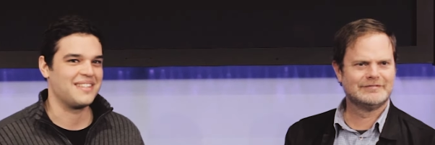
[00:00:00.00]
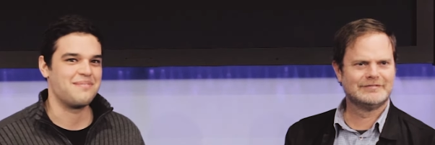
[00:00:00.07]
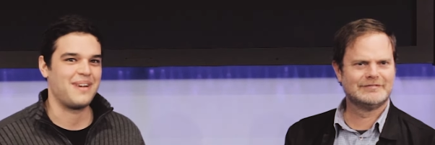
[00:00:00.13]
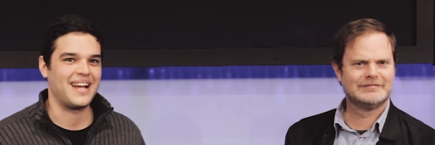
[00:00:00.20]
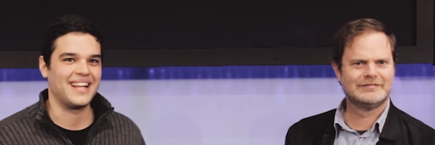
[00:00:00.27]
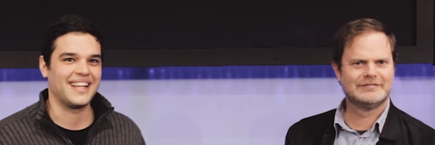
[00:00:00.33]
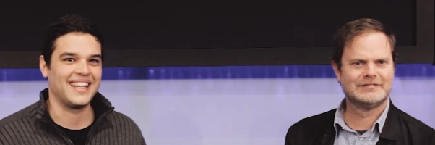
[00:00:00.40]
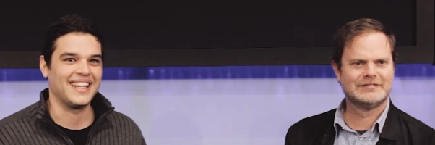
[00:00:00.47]
Speaker 1: kind of
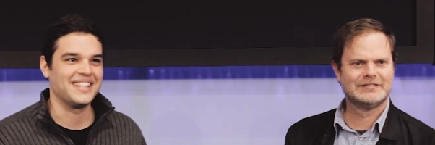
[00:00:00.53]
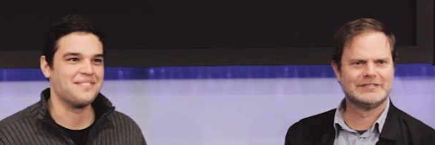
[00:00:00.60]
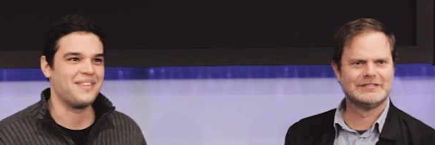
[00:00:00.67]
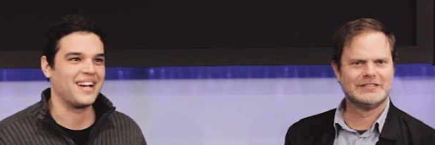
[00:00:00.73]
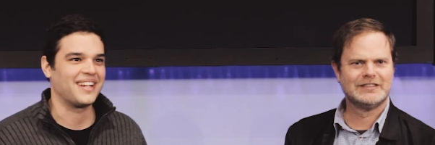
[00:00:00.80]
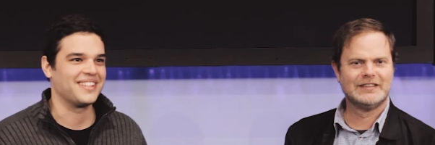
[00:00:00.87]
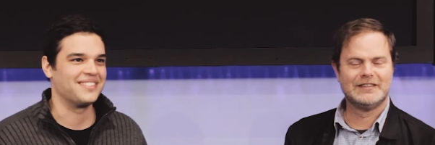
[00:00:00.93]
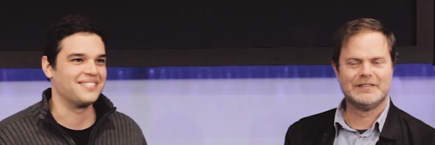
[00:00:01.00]
panicking in the
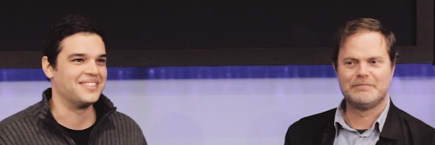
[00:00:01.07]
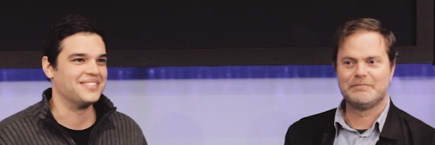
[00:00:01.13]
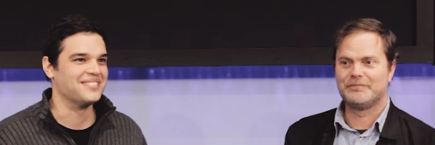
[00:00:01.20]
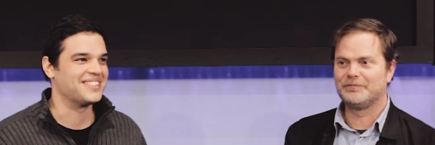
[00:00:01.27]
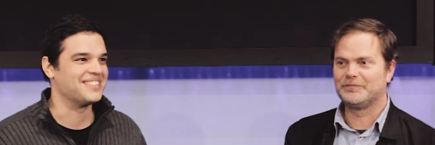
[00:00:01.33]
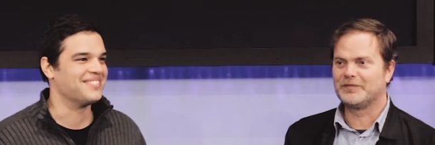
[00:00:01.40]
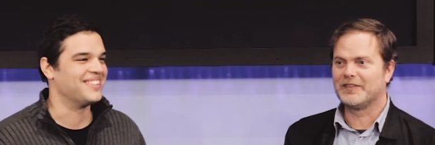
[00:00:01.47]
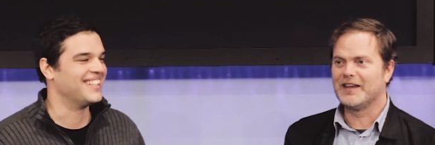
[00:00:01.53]
back of the room
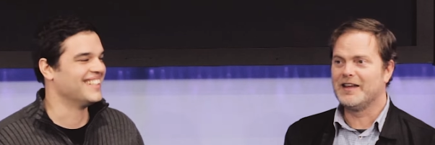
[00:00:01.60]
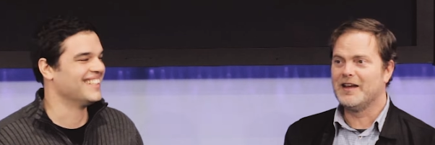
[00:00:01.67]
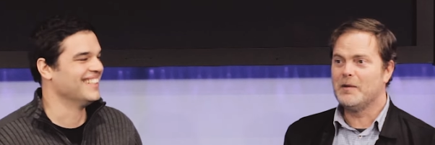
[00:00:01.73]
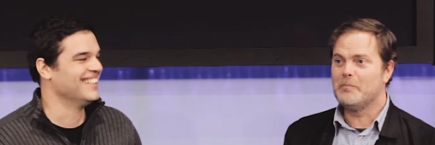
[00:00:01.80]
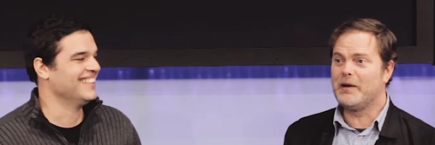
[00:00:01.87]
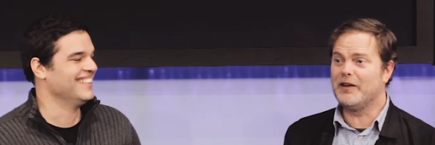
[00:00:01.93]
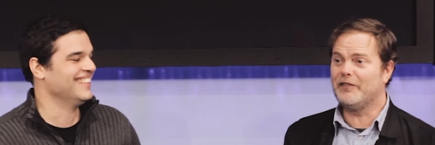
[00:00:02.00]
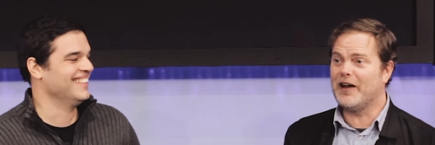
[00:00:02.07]
somewhere.
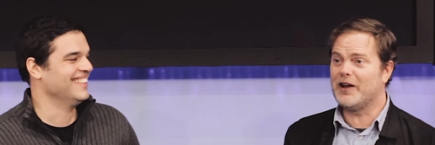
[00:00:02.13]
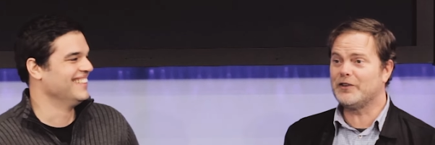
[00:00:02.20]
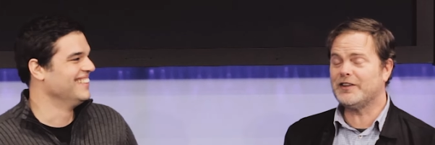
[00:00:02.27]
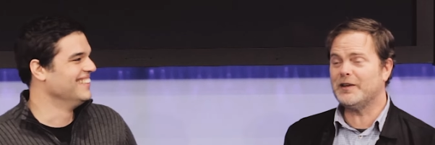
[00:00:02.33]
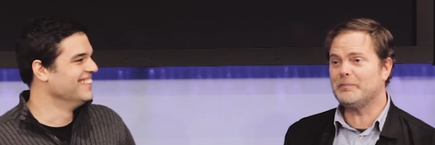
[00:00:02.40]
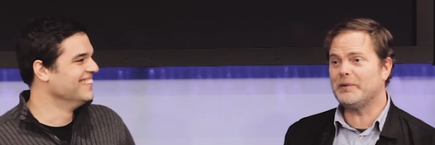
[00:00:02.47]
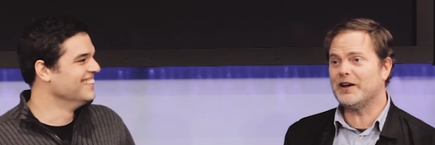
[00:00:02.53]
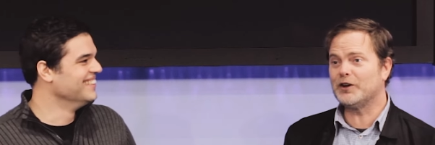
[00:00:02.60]
Speaker 2: But if I was
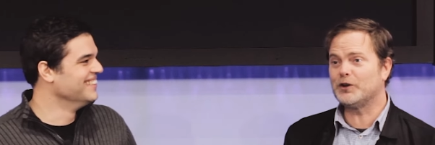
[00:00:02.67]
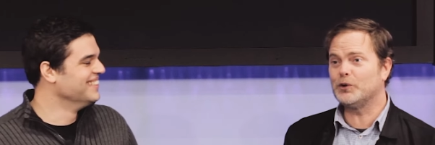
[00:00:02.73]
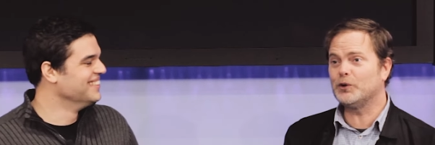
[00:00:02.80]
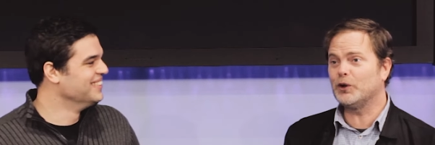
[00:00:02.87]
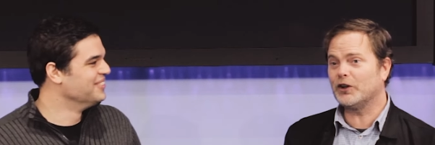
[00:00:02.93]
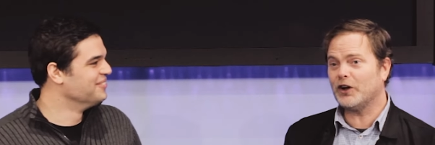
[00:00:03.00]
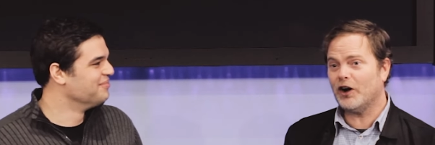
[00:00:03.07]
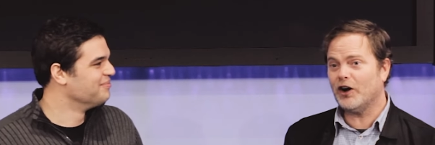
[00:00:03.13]
hit by a
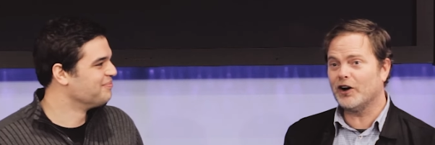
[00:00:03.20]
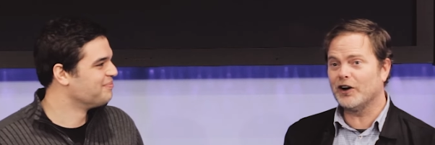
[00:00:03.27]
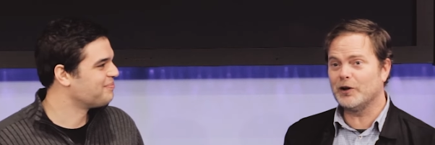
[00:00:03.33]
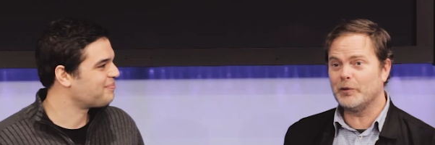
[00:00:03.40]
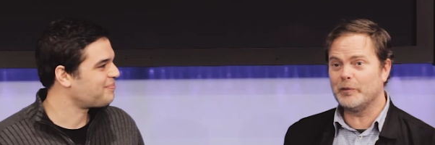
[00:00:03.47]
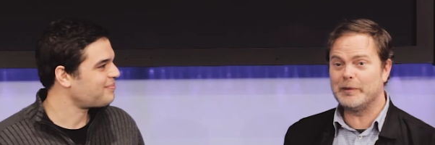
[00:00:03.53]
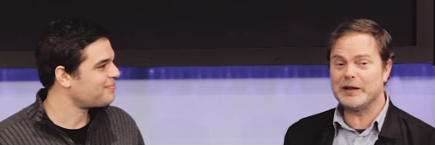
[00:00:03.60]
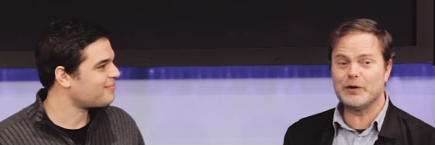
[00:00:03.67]
Google car, it
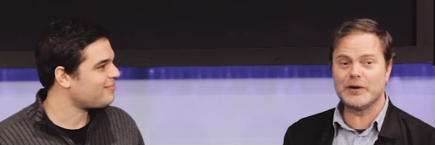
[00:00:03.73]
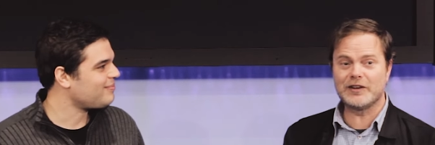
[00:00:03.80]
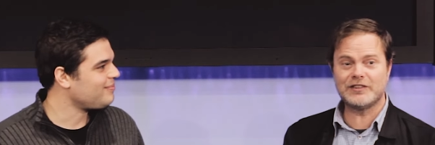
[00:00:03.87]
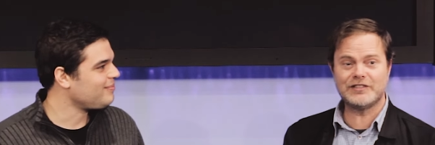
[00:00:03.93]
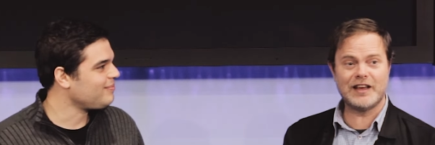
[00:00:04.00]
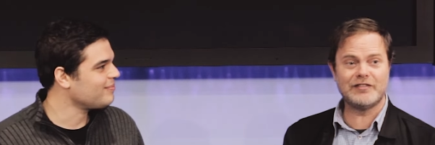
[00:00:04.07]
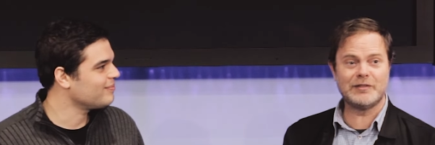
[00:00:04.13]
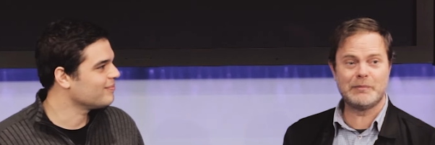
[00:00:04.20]
would be going
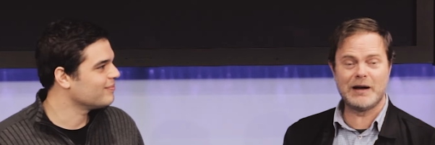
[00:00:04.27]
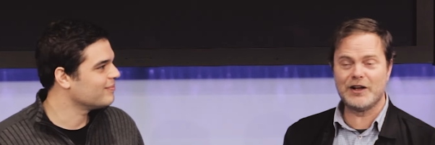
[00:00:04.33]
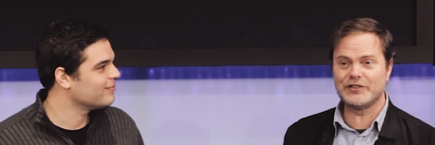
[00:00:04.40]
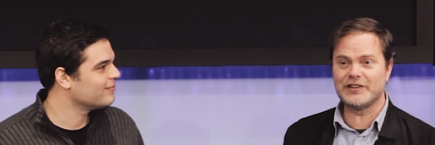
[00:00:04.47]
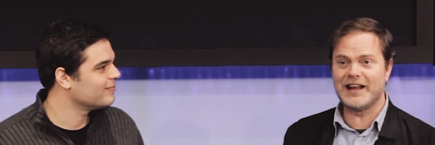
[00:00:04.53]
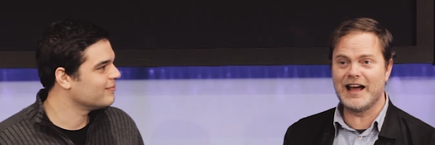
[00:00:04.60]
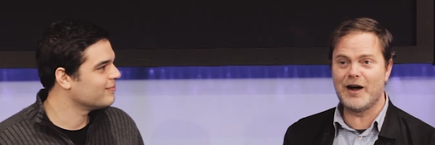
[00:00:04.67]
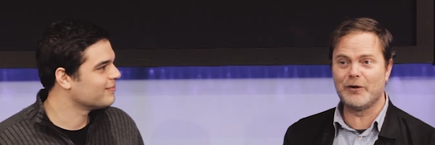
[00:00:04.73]
seven
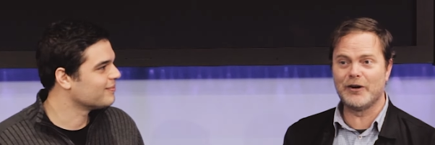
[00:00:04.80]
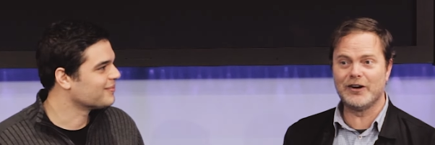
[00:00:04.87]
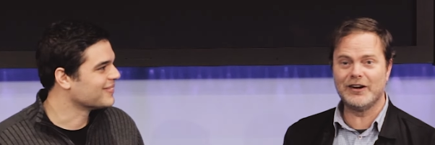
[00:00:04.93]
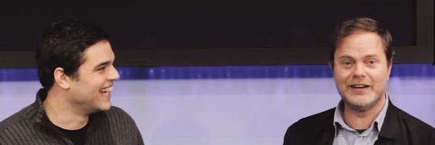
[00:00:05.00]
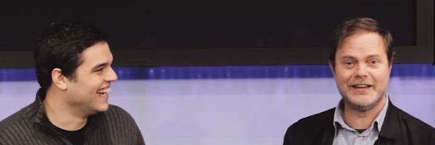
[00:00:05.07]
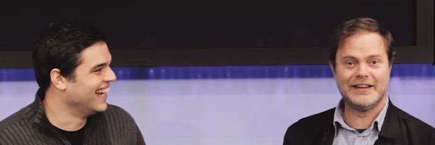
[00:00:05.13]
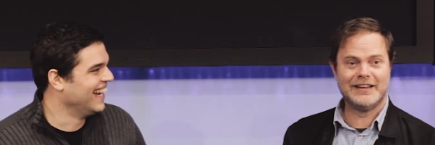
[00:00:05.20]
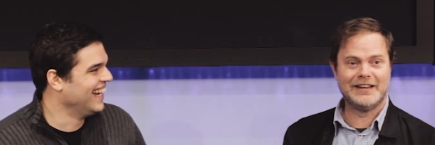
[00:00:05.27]
miles an hour.
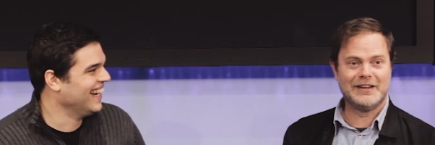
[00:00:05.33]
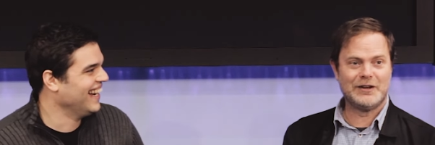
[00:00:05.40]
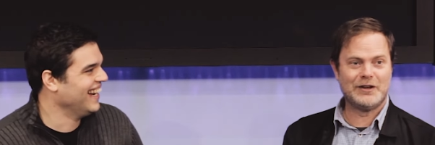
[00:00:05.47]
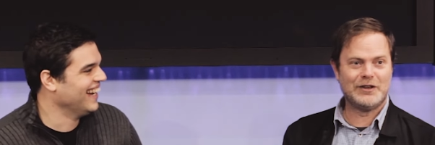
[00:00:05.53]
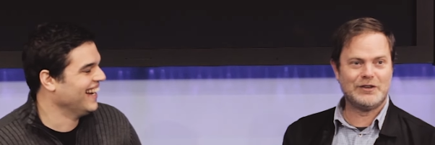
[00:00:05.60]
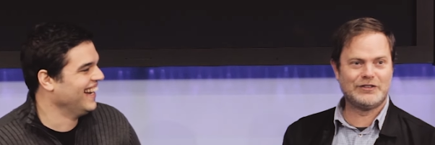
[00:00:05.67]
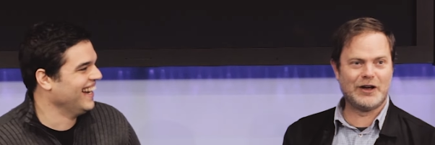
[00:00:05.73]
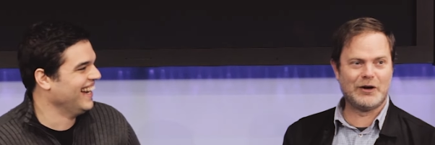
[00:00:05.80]

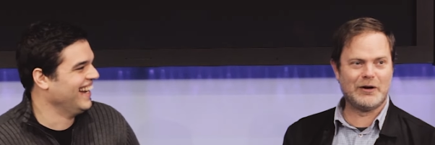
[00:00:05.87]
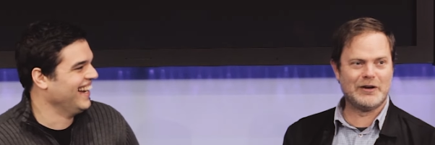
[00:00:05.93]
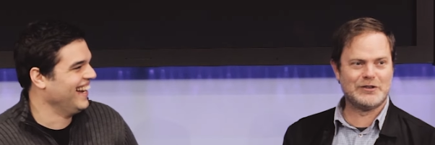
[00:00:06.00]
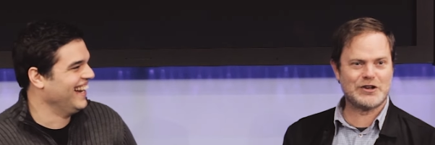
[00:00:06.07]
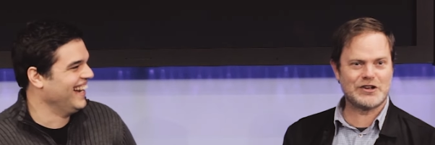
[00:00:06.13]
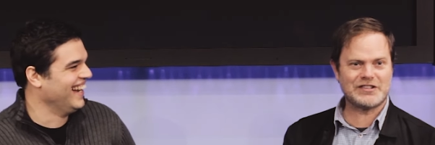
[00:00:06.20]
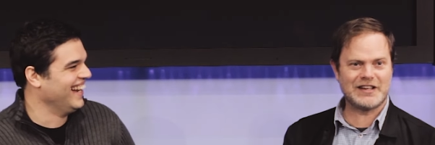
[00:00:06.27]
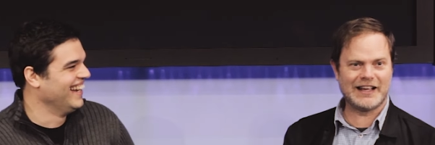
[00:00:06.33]
So
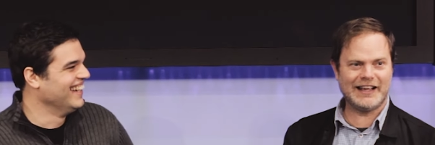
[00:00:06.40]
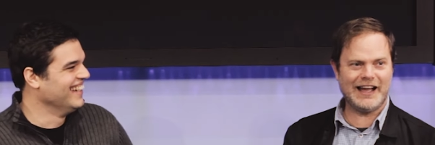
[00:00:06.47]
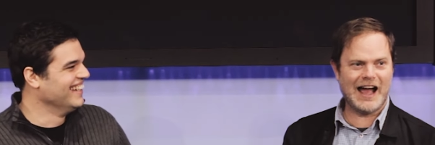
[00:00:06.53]
it just like,